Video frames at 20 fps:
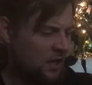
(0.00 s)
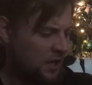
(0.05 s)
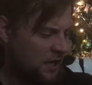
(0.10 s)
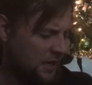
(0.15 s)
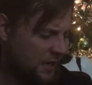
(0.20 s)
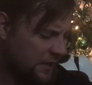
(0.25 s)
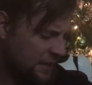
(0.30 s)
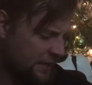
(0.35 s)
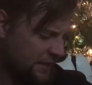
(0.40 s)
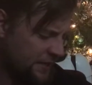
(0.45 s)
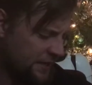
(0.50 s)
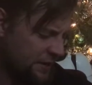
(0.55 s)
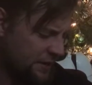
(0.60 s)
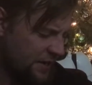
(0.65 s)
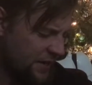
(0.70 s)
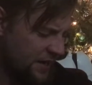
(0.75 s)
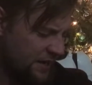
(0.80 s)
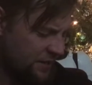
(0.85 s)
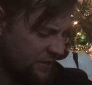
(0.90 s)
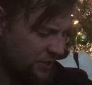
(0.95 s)
Now I
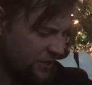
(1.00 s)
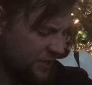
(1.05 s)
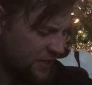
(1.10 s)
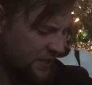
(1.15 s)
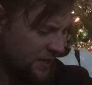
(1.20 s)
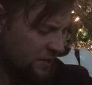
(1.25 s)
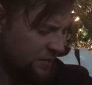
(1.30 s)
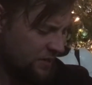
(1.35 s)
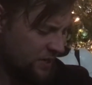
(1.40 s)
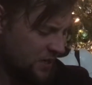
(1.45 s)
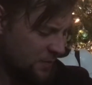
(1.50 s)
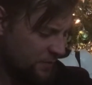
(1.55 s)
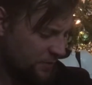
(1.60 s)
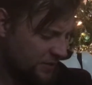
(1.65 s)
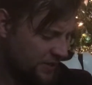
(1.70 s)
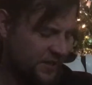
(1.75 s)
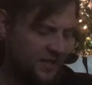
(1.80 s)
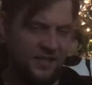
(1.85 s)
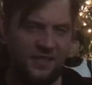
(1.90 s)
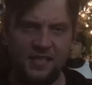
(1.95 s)
had to check out a couple
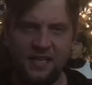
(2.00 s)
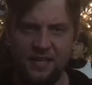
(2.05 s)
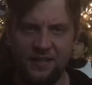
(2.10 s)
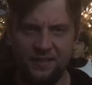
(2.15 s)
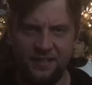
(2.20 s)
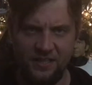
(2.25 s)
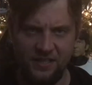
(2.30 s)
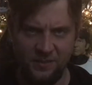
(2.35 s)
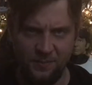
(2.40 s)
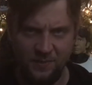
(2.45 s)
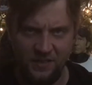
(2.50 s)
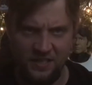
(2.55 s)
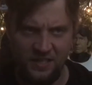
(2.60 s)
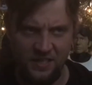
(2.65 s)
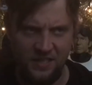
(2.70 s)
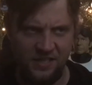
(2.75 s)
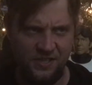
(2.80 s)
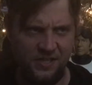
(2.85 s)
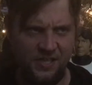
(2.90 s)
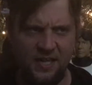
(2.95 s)
things on this
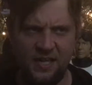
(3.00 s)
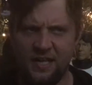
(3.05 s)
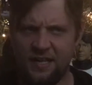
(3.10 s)
because